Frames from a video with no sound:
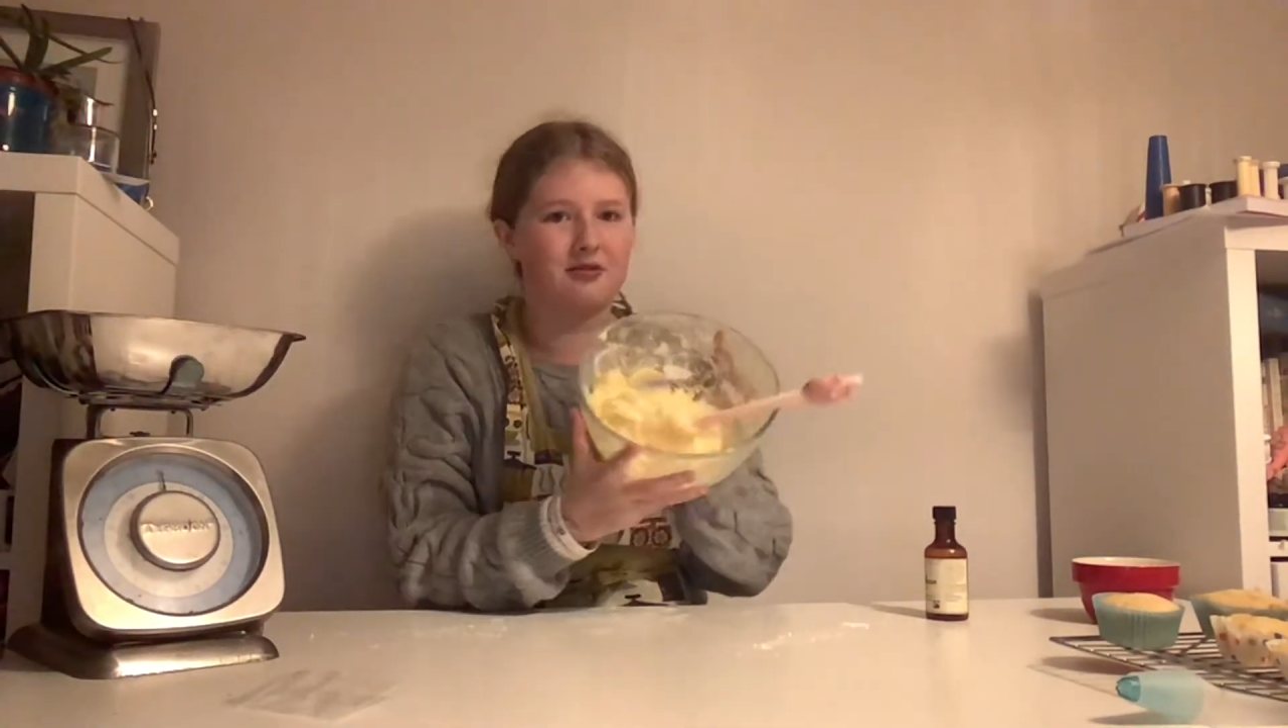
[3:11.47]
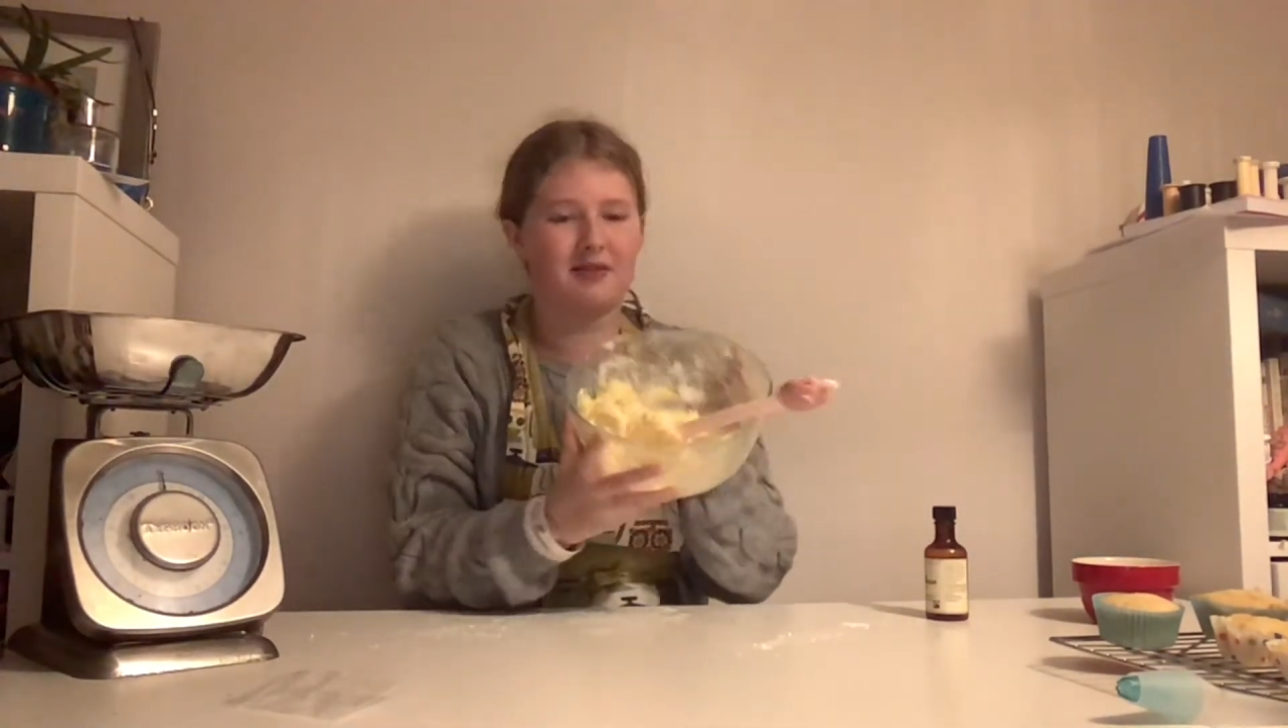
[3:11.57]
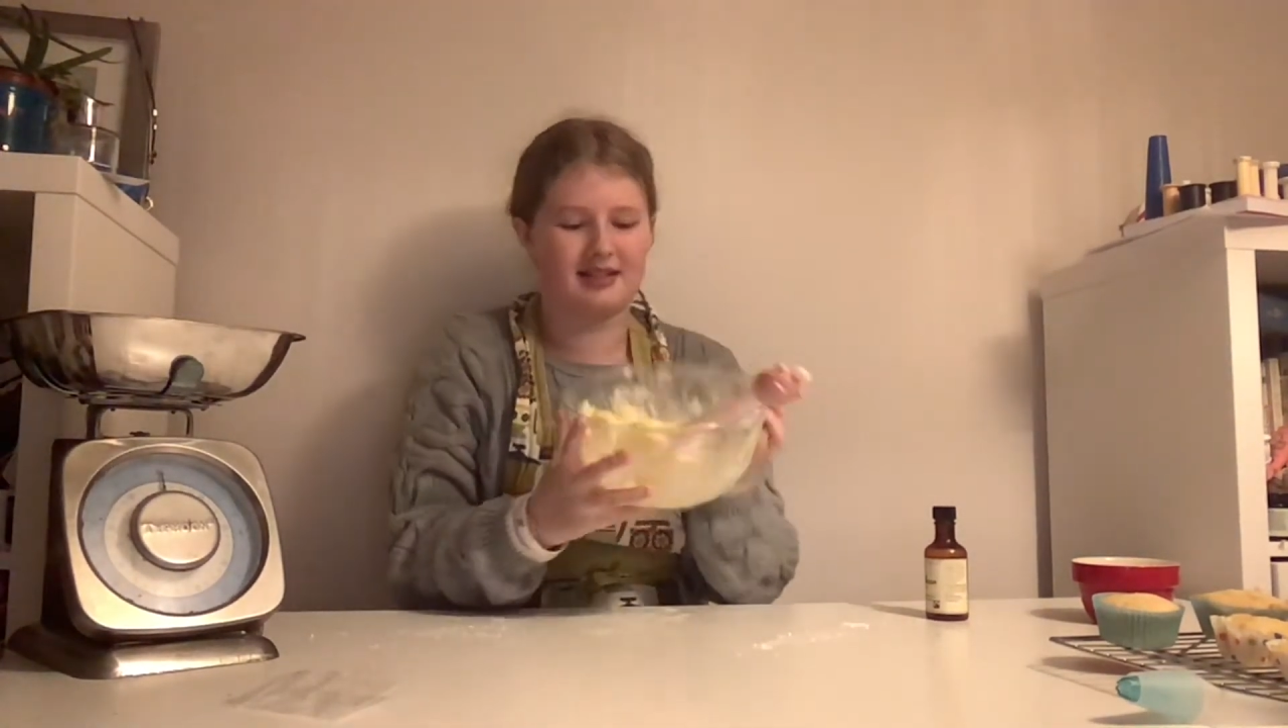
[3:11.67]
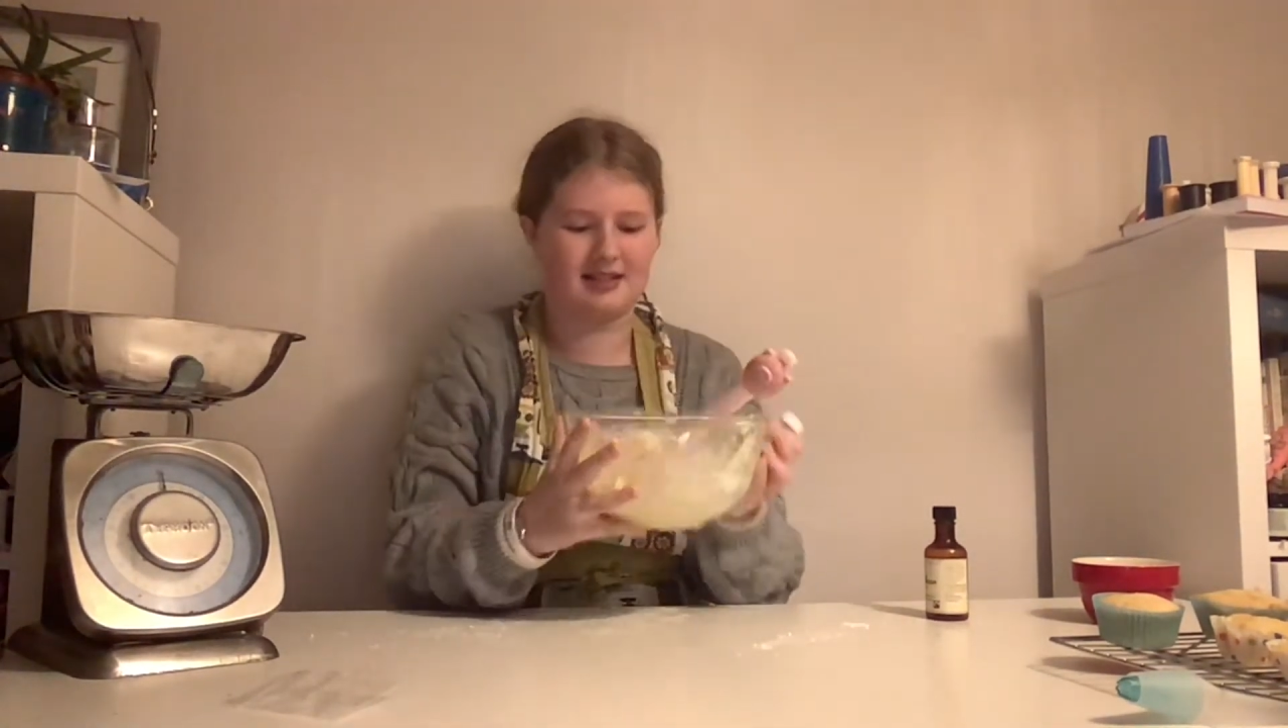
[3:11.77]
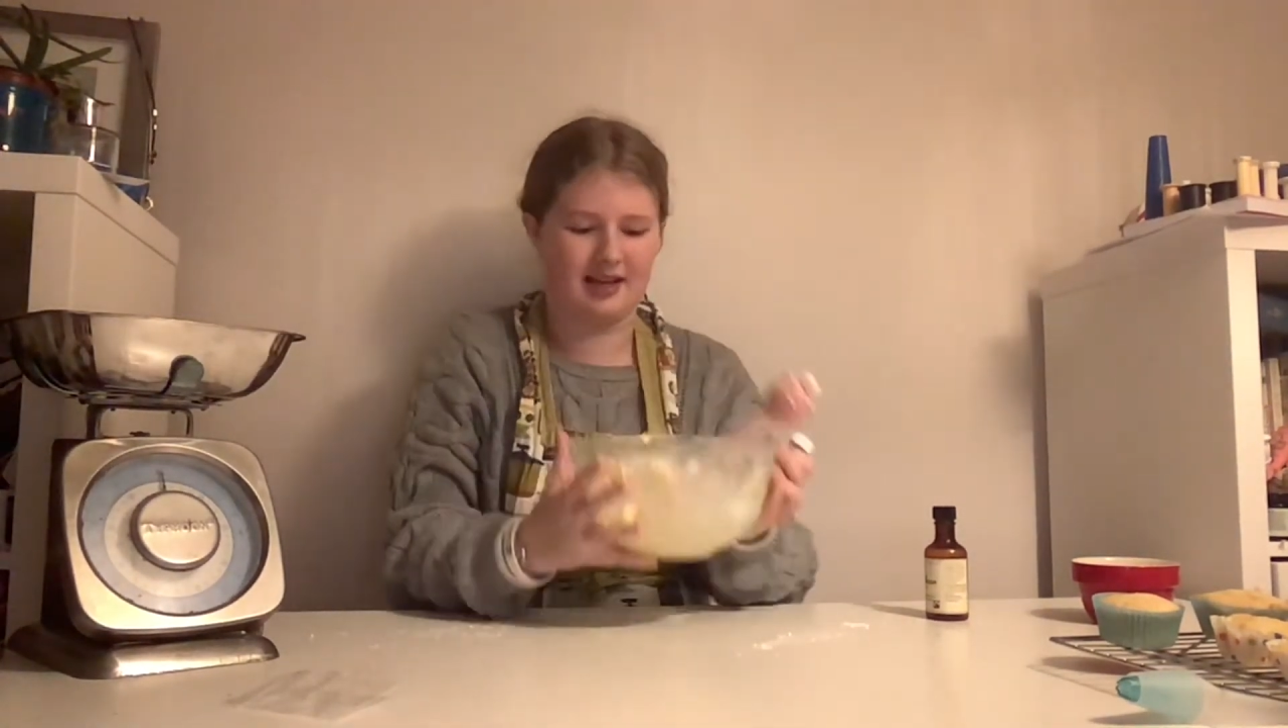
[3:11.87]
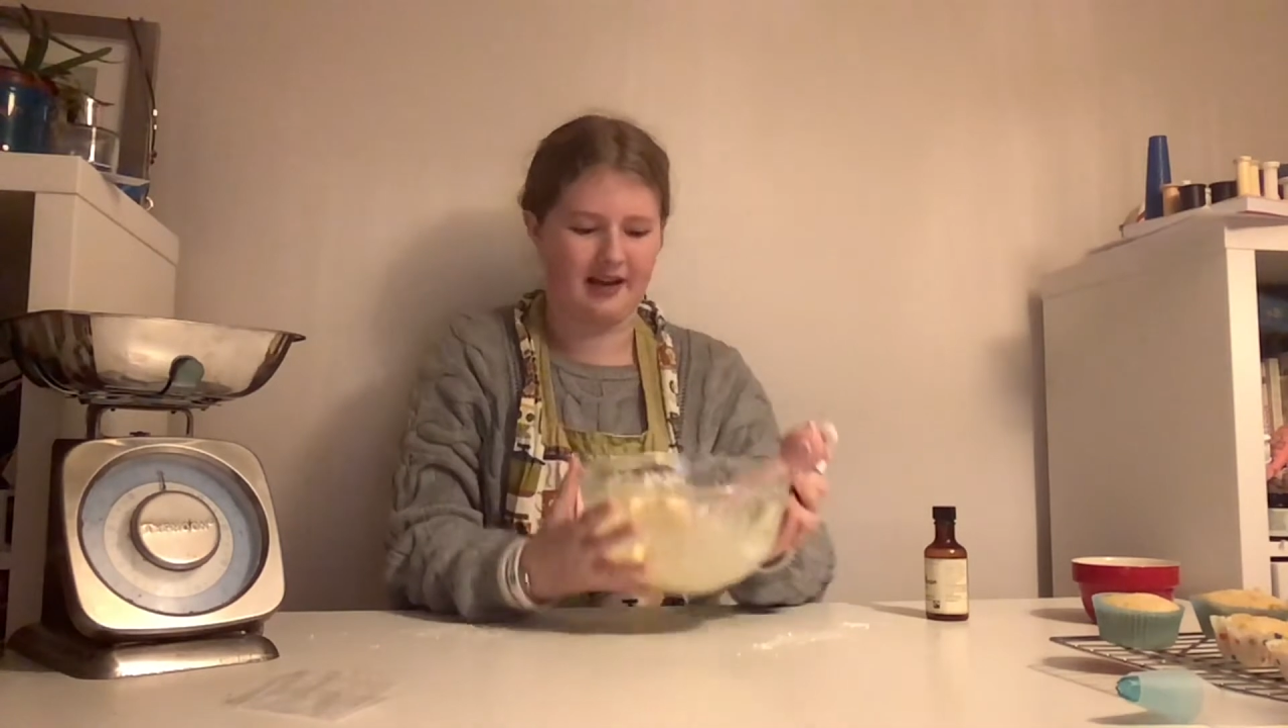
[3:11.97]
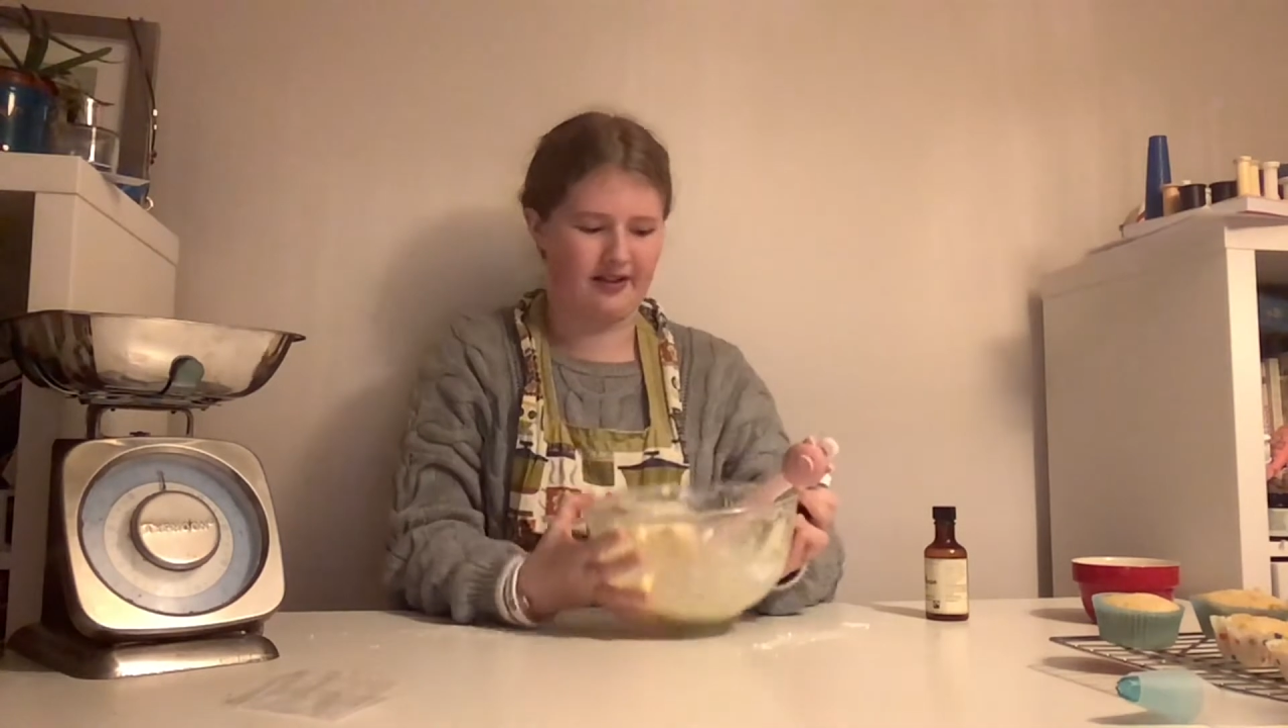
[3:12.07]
mixed together,